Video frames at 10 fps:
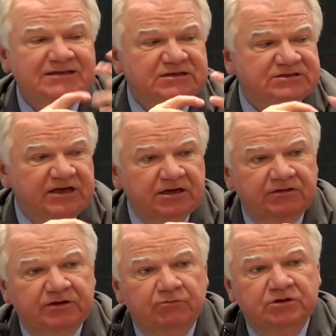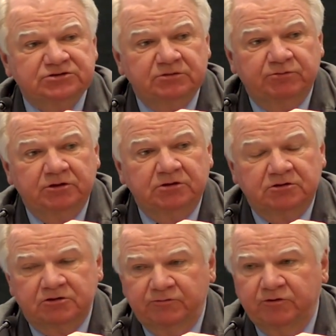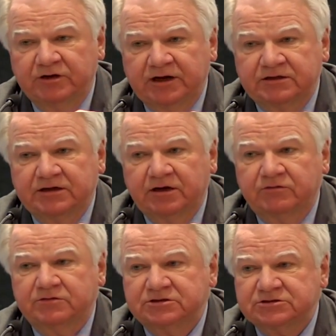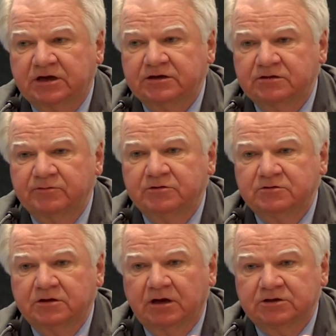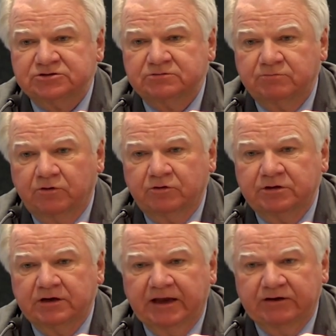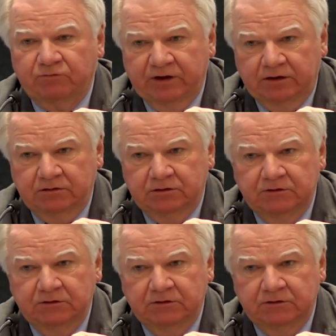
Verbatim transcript: The second thing was the political community got together and decided to build the Hudson Bergen Light Rail.